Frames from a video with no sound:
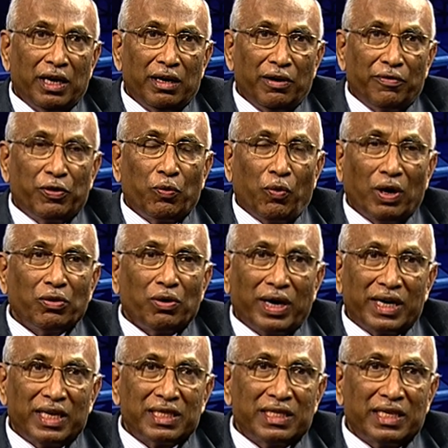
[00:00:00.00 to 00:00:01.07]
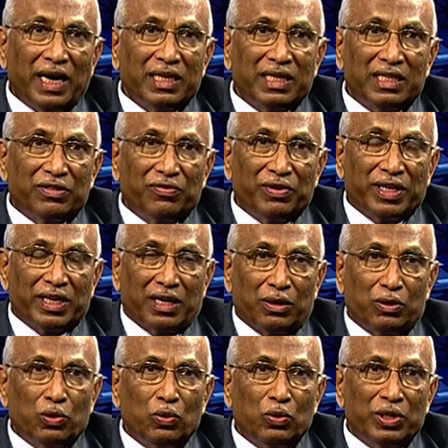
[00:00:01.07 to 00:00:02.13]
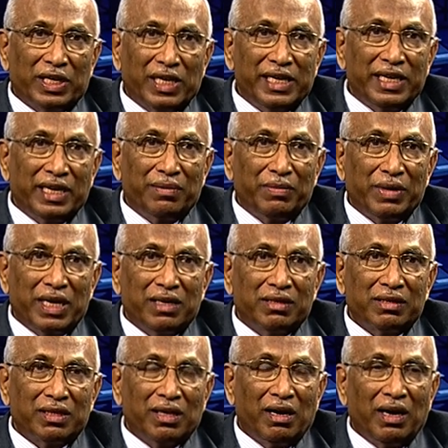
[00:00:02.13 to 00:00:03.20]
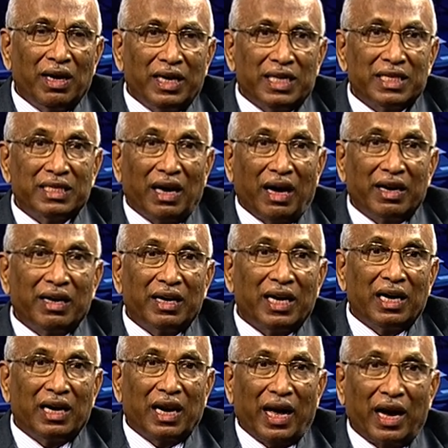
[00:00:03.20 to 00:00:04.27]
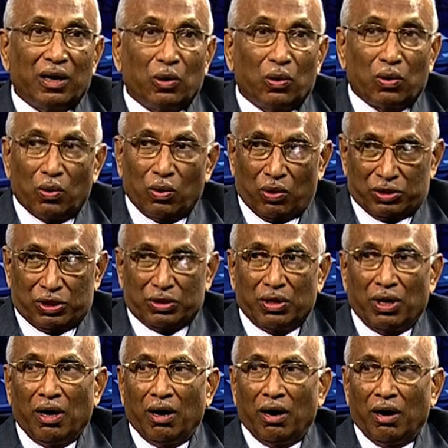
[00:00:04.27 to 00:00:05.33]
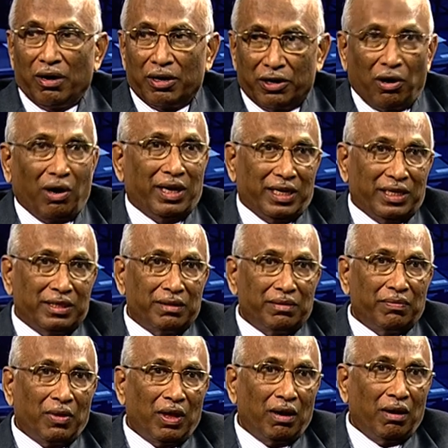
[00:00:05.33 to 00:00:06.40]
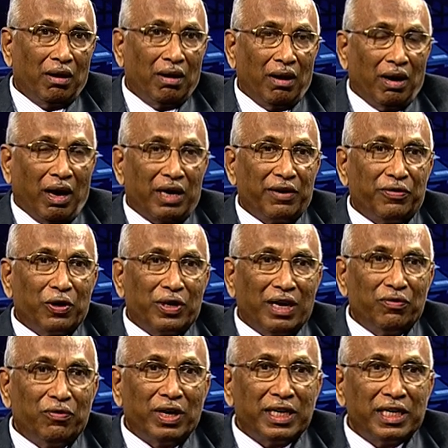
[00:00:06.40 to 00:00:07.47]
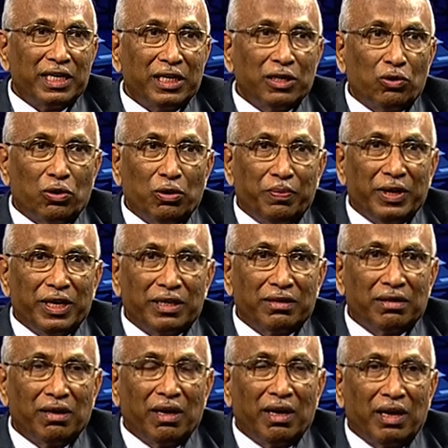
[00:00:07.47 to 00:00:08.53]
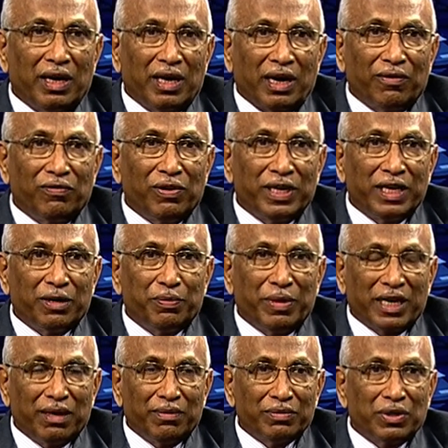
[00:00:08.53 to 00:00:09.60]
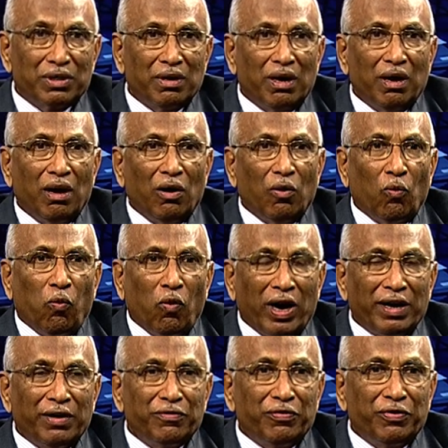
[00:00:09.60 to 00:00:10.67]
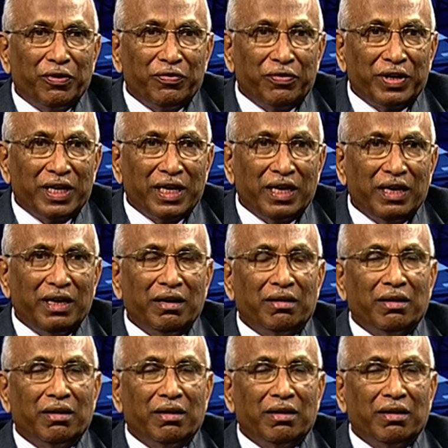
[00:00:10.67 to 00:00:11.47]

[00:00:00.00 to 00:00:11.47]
If you want to understand this figure, 2 trillion means it is 100 lakh crores dollars or if you convert it into rupees roughly it becomes 150